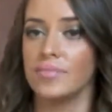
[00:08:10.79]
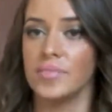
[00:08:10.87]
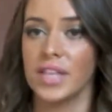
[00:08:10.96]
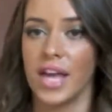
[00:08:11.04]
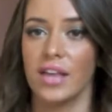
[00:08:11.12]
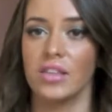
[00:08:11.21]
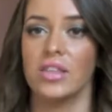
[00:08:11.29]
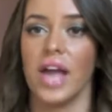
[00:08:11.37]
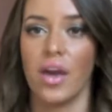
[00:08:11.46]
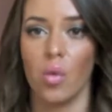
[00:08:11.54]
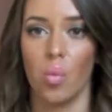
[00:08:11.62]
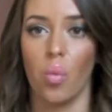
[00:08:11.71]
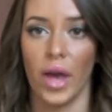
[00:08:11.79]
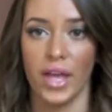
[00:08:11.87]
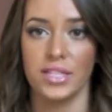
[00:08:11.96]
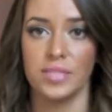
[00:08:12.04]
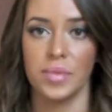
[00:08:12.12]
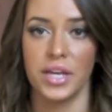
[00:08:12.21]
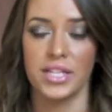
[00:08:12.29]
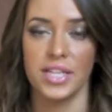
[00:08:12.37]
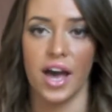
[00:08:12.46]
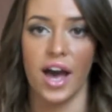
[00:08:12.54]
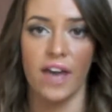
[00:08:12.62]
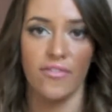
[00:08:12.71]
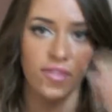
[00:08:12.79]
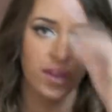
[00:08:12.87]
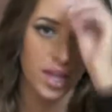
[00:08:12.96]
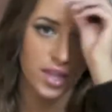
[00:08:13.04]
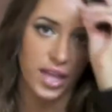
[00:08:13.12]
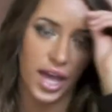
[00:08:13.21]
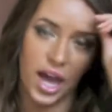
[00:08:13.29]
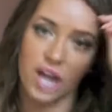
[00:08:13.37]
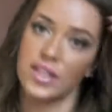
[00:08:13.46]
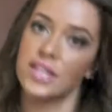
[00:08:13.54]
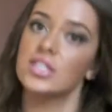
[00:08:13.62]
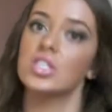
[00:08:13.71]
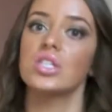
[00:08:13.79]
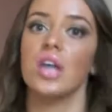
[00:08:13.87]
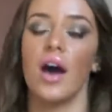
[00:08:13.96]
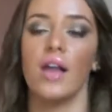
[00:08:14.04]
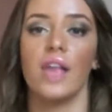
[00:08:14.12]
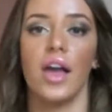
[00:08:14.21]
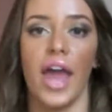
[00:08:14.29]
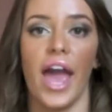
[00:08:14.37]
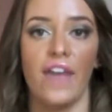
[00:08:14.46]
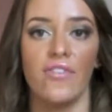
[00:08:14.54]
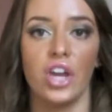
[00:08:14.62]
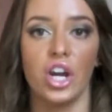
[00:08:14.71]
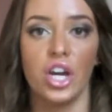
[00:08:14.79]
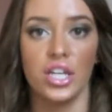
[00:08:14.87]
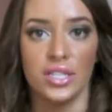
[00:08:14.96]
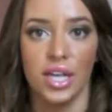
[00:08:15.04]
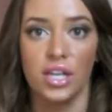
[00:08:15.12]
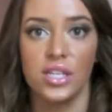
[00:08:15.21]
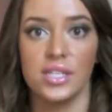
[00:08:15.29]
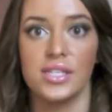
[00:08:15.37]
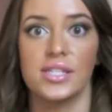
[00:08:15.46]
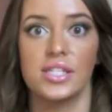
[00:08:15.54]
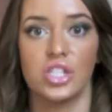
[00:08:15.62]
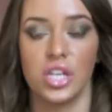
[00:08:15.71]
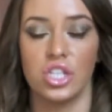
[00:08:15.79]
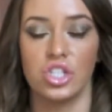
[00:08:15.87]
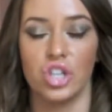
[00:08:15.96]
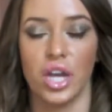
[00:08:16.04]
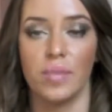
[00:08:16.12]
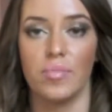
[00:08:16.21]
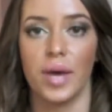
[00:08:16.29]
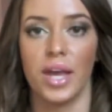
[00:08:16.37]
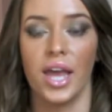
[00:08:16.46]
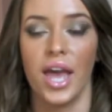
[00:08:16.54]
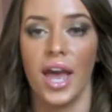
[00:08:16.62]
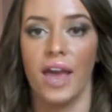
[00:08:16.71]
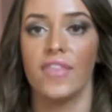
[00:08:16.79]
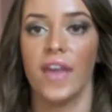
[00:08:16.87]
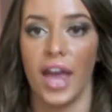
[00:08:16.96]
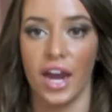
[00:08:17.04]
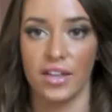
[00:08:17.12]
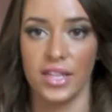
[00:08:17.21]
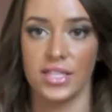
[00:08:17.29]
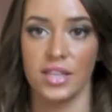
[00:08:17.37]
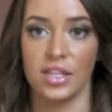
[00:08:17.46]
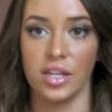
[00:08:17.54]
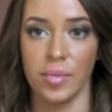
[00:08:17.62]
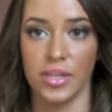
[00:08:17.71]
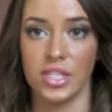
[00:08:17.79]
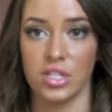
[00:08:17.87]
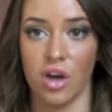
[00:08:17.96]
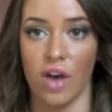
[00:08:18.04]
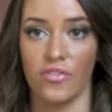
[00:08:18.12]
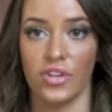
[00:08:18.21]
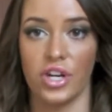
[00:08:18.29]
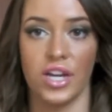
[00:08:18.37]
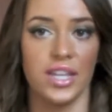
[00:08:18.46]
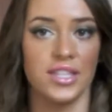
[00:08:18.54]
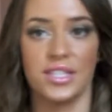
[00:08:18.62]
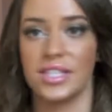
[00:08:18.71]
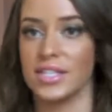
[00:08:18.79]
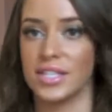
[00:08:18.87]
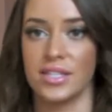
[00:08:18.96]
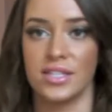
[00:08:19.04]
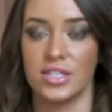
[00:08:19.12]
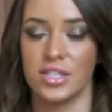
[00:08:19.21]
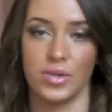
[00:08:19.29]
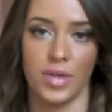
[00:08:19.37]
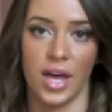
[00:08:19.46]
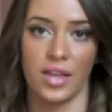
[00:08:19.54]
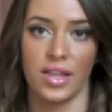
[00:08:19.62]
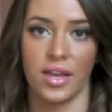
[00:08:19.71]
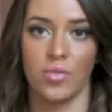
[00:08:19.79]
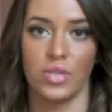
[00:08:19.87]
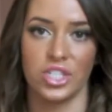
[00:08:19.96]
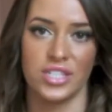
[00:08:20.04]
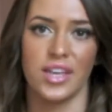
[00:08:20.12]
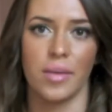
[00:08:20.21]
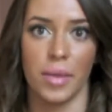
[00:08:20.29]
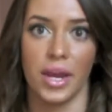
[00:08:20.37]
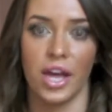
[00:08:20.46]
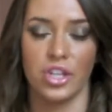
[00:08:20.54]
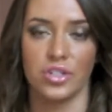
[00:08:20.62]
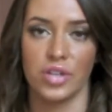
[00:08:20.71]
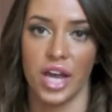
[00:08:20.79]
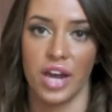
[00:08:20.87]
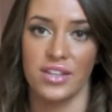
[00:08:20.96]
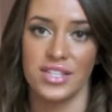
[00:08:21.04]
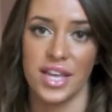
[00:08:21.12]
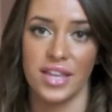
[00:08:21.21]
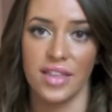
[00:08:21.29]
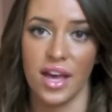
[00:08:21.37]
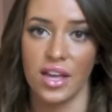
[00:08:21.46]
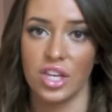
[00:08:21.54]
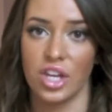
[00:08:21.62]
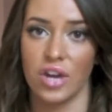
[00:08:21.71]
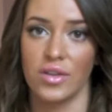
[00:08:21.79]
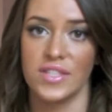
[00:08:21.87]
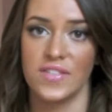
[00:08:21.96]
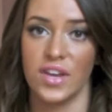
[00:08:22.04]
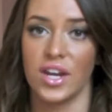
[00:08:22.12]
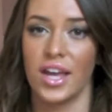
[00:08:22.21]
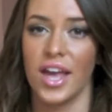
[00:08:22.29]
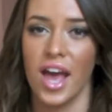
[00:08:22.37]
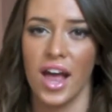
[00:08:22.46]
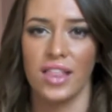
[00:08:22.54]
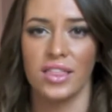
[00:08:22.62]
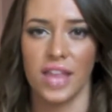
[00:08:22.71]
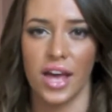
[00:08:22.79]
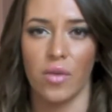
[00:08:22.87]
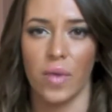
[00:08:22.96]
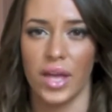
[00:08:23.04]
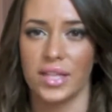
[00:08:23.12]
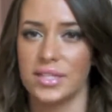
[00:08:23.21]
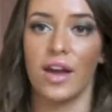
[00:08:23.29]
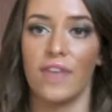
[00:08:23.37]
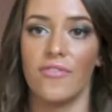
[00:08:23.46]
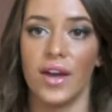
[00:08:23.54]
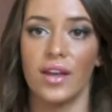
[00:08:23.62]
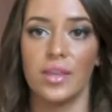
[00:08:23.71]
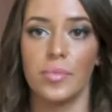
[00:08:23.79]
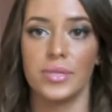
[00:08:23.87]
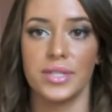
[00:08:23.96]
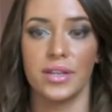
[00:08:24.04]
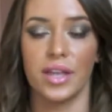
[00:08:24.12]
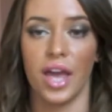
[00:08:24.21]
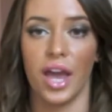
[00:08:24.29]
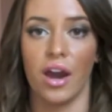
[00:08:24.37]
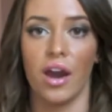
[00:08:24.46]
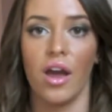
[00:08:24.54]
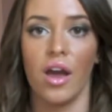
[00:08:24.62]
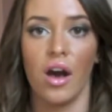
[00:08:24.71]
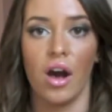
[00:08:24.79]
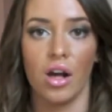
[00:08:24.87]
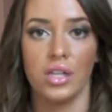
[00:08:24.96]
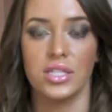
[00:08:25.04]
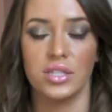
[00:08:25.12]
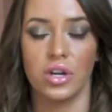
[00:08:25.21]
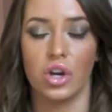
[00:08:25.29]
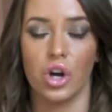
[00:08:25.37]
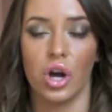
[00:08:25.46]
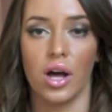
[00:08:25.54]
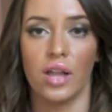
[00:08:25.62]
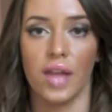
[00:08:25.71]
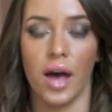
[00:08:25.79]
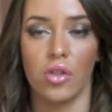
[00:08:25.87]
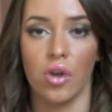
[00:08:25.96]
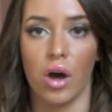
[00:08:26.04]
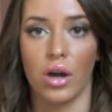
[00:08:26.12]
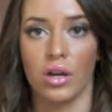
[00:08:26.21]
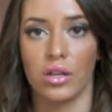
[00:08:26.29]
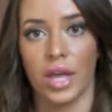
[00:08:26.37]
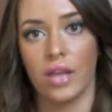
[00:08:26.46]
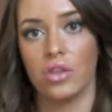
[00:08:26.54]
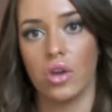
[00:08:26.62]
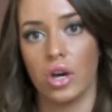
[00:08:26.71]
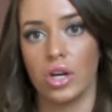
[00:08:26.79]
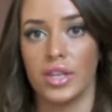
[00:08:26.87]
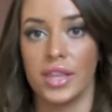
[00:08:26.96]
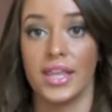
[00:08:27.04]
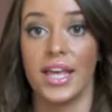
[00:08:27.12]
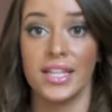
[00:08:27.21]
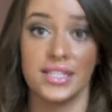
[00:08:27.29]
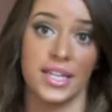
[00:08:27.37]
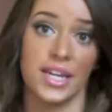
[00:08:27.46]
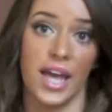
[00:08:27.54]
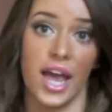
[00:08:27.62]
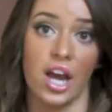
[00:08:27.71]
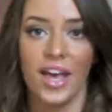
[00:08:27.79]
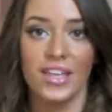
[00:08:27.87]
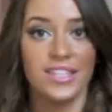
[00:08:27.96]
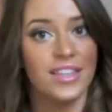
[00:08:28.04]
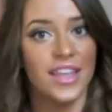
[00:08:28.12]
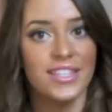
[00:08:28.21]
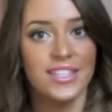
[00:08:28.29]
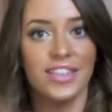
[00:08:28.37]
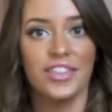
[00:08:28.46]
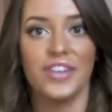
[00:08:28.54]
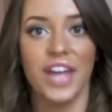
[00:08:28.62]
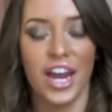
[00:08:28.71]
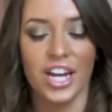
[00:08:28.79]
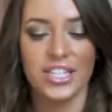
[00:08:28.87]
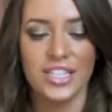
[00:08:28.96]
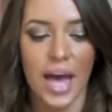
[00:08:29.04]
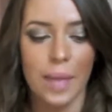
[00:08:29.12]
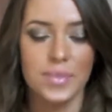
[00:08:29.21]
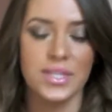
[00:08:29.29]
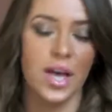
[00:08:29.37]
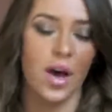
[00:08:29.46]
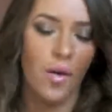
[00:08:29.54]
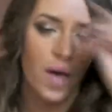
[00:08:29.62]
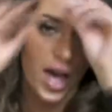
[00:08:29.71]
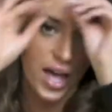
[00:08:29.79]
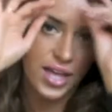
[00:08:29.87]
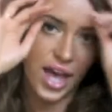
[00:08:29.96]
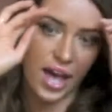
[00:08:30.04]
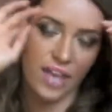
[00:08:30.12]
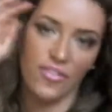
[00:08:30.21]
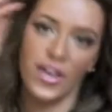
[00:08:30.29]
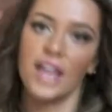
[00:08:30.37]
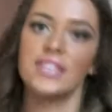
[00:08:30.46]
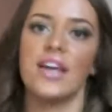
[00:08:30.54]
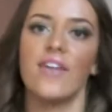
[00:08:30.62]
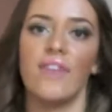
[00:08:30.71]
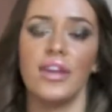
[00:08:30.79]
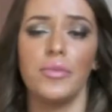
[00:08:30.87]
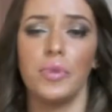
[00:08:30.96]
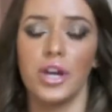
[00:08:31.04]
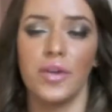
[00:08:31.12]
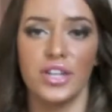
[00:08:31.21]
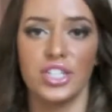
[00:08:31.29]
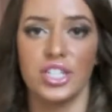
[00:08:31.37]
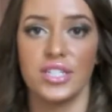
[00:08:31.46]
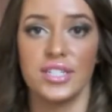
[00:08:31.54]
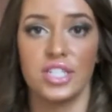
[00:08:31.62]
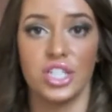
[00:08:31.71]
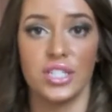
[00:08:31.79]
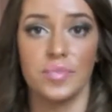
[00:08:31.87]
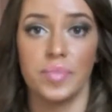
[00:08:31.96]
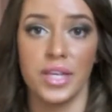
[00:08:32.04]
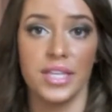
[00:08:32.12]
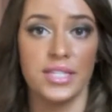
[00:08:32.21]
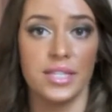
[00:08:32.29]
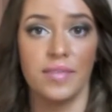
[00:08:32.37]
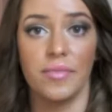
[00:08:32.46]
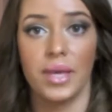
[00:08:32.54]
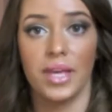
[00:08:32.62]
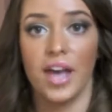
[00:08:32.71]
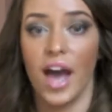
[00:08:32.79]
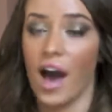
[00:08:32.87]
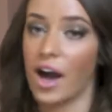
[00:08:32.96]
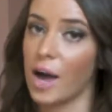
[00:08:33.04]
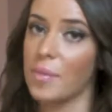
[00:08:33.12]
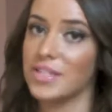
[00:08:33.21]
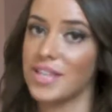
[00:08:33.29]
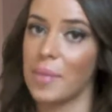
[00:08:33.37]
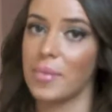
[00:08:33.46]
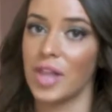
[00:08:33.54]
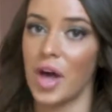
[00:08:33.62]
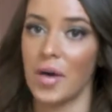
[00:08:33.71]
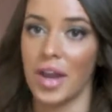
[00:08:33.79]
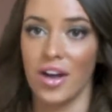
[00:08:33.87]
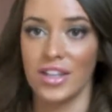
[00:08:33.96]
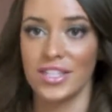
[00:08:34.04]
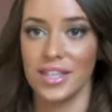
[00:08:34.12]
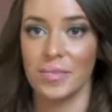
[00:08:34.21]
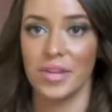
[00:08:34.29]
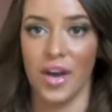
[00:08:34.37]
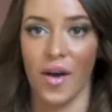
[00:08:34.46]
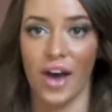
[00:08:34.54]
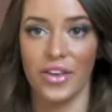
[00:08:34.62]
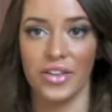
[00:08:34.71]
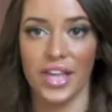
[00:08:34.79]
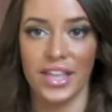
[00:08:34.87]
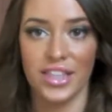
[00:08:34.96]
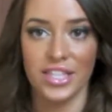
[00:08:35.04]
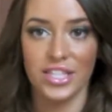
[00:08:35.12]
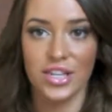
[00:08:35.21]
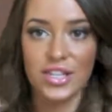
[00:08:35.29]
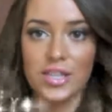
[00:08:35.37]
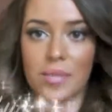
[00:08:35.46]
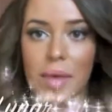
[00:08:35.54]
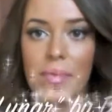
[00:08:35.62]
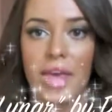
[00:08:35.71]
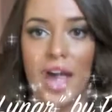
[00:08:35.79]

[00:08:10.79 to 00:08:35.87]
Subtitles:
like lightweight, because I feel like the hair that's a lot heavier is like sticks straight, but the hair that's a little bit softer, it doesn't do that, like, which is like my natural hair is like that, you know, it's very lightweight. And finally, the Brazilian hair holds the curl a lot longer, like longer than the Indian hair. So that's the 3 hair types. So yeah, if you guys have any more questions, just please leave me a comment down below, and also let me know how you like this look, so maybe